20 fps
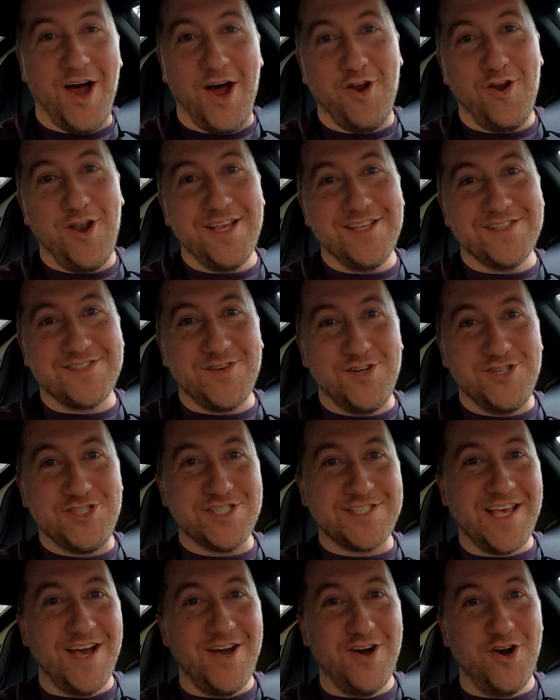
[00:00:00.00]
All right, so I
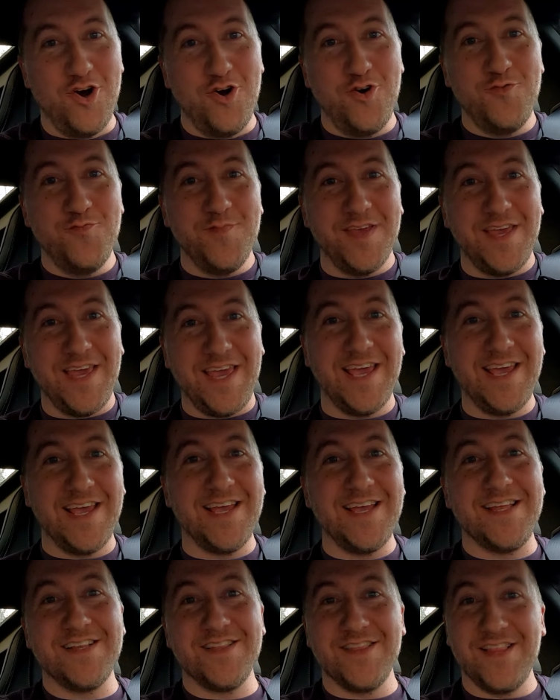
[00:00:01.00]
just got home,
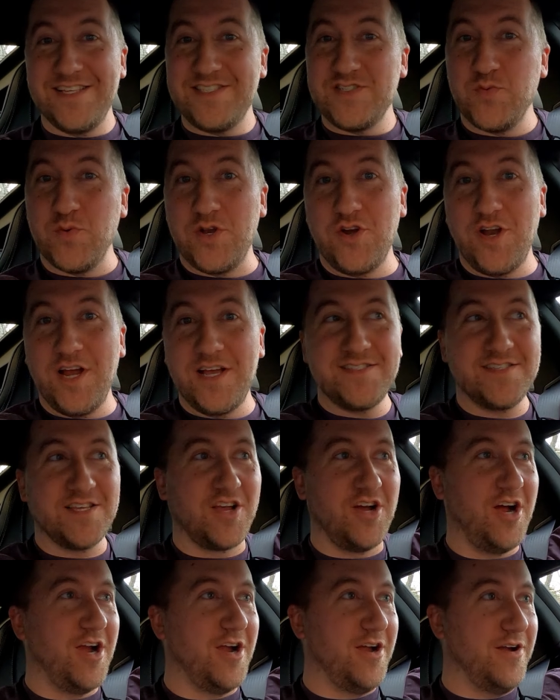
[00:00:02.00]
and let's winterize the
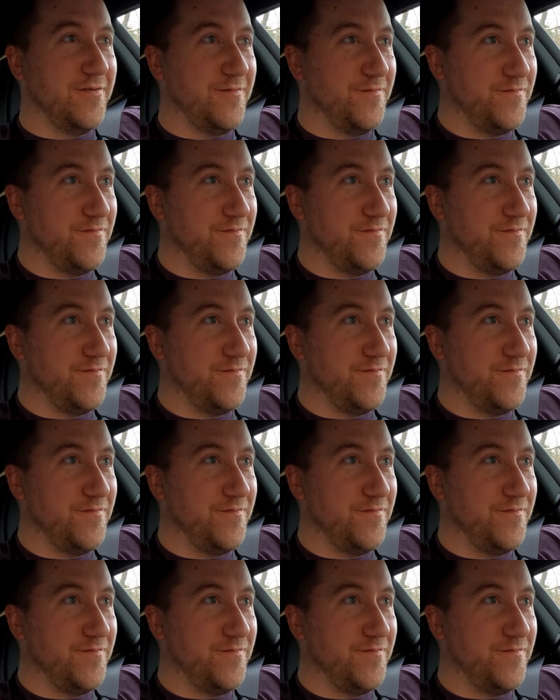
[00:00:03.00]
car.